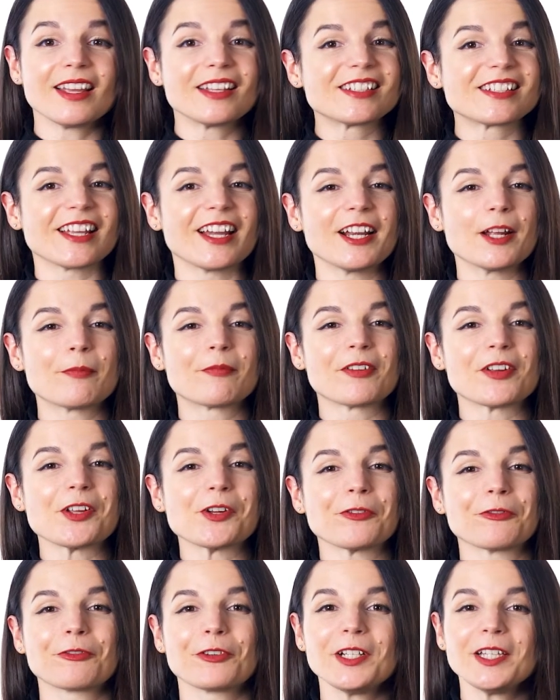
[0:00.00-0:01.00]
and sign up for
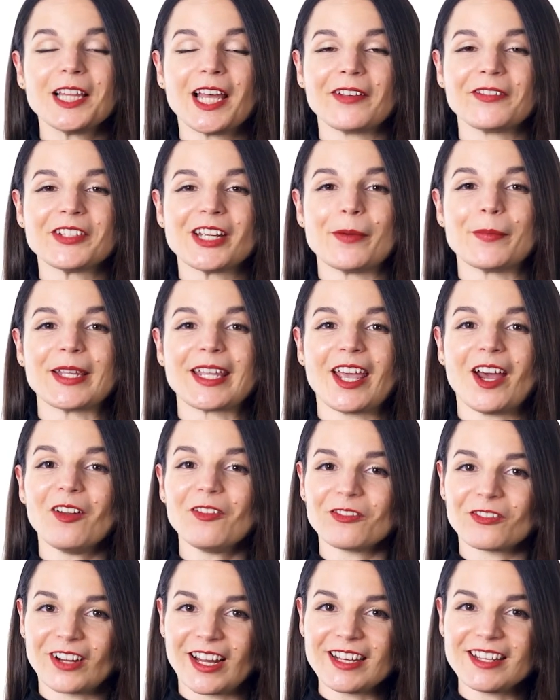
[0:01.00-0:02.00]
your free lifetime
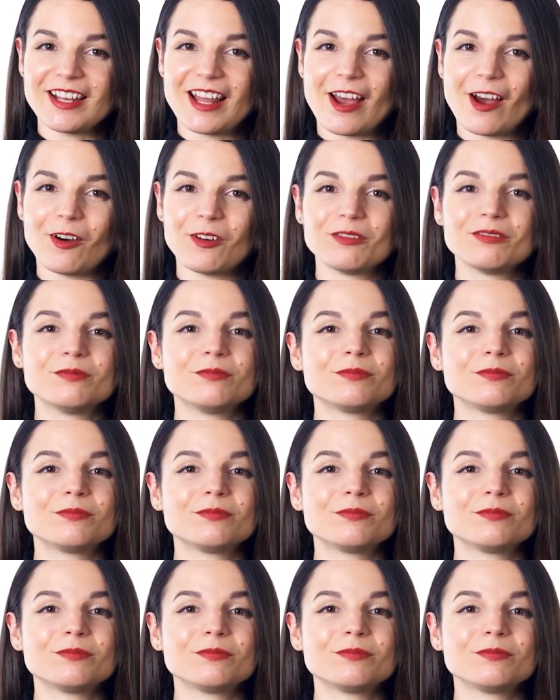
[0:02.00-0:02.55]
account right now.